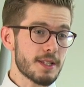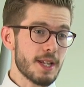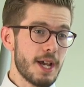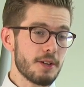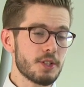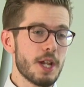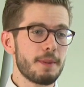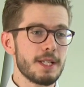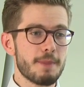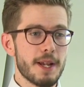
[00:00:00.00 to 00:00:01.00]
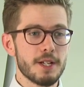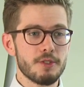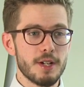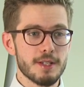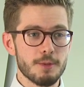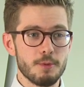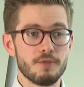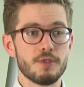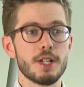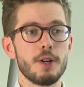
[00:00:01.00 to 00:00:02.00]
to how the Japanese banking crisis
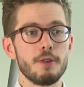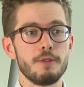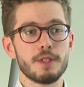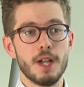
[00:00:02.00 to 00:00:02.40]
was resolved